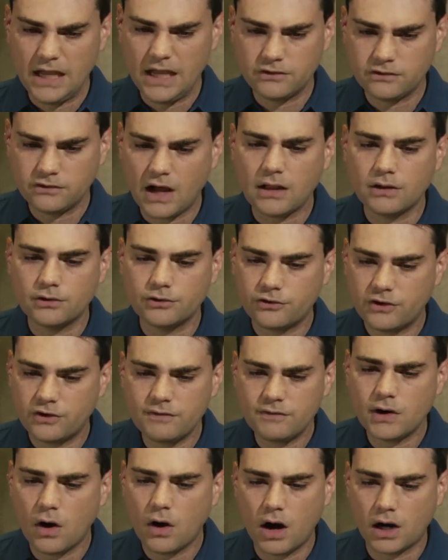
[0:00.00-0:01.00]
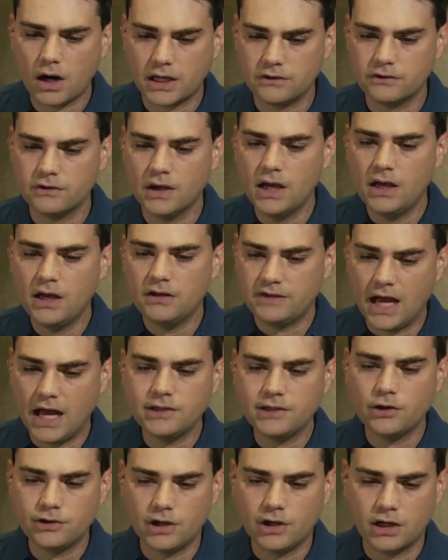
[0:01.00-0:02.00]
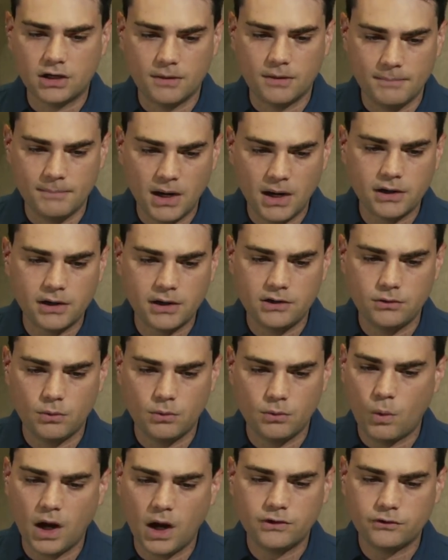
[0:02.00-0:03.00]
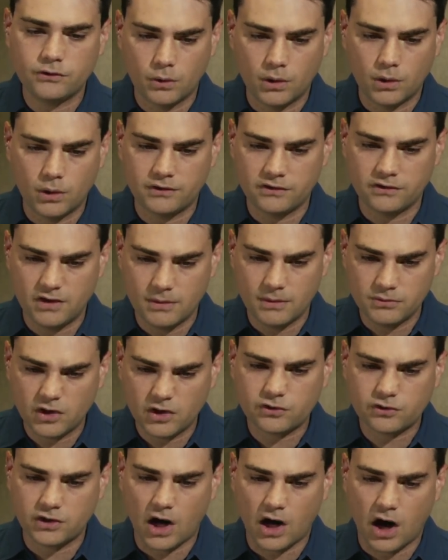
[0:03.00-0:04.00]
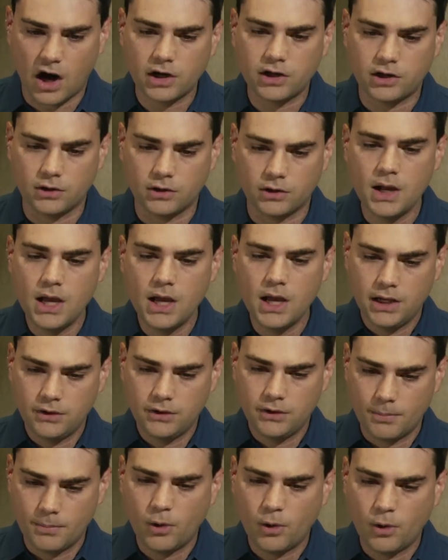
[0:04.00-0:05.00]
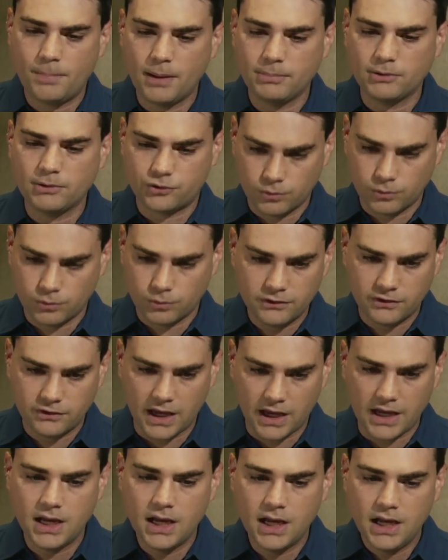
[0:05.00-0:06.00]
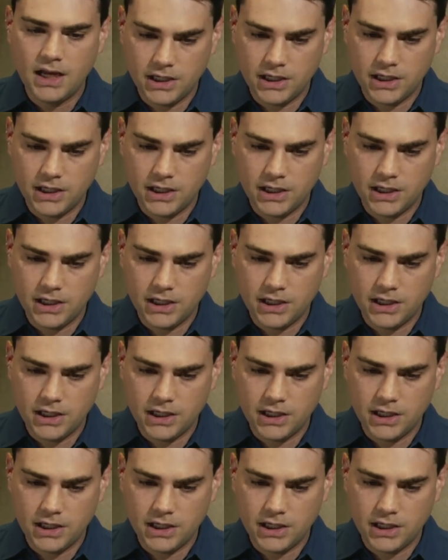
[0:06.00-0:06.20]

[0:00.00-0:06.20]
As scholars Stephen Hawkins, Daniel Yudkin, Marian Juan Torres, and Tim Dixon argue in a report published Wednesday,